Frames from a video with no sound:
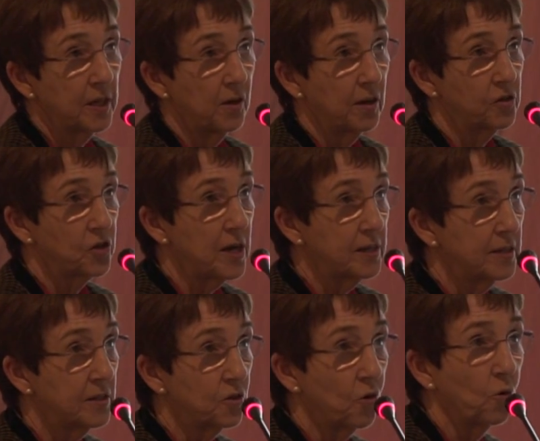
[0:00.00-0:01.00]

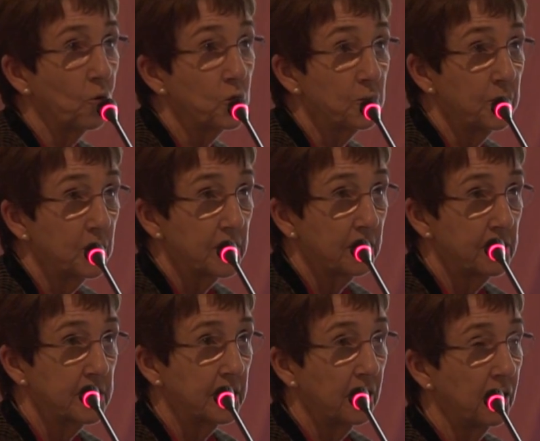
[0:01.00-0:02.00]
cholangitis or autoimmune
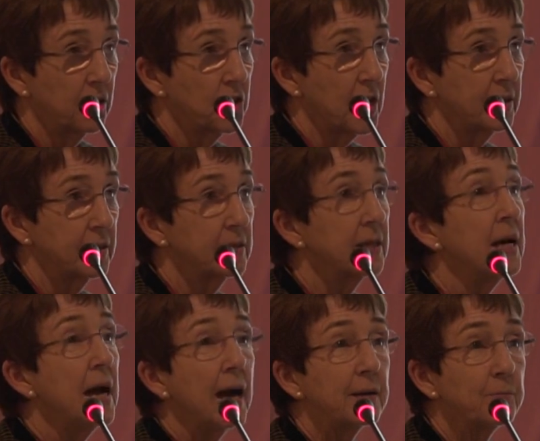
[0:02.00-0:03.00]
sclerosing cholangitis,
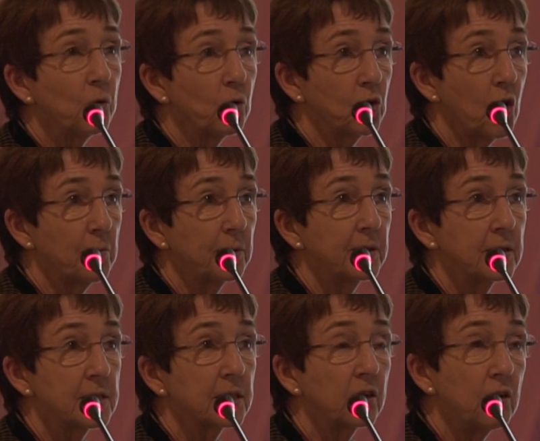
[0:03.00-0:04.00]
and more common than
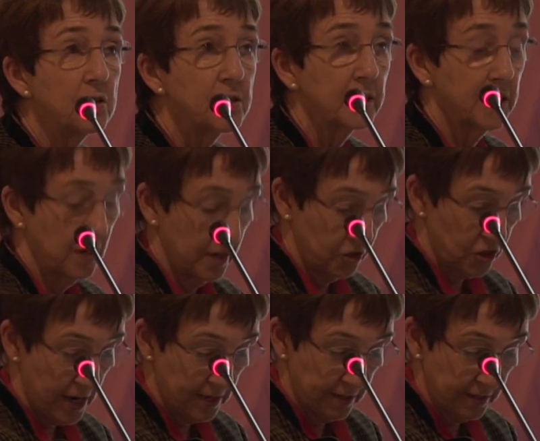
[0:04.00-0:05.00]
sclerosing
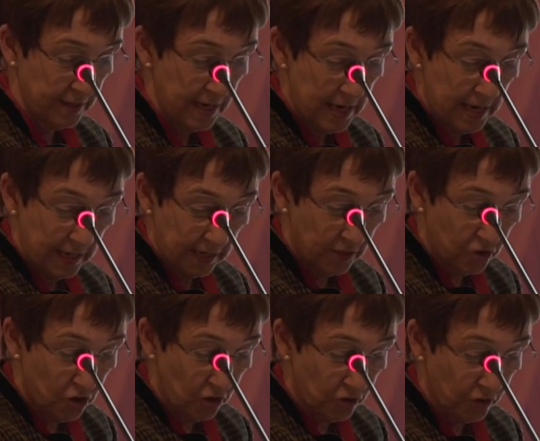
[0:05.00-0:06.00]
cholangitis in
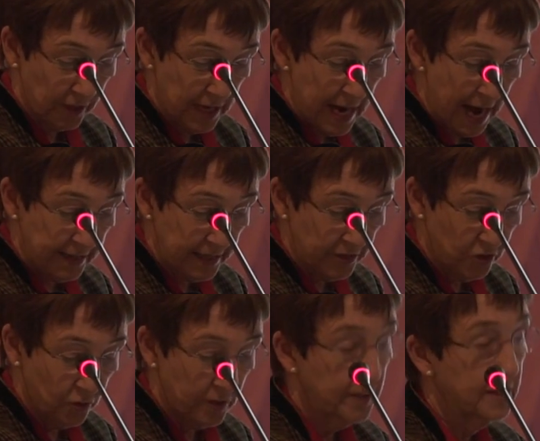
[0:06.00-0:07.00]
children. And as
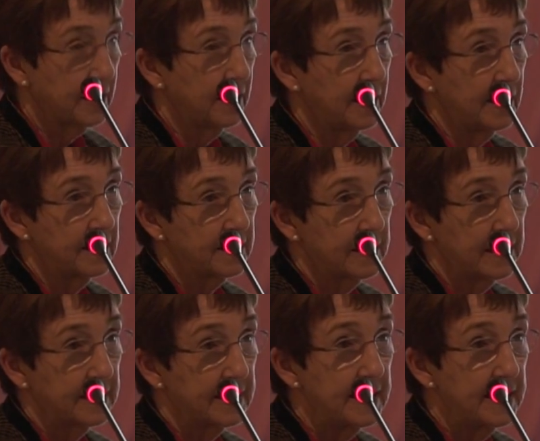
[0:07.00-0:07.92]
you can see, it's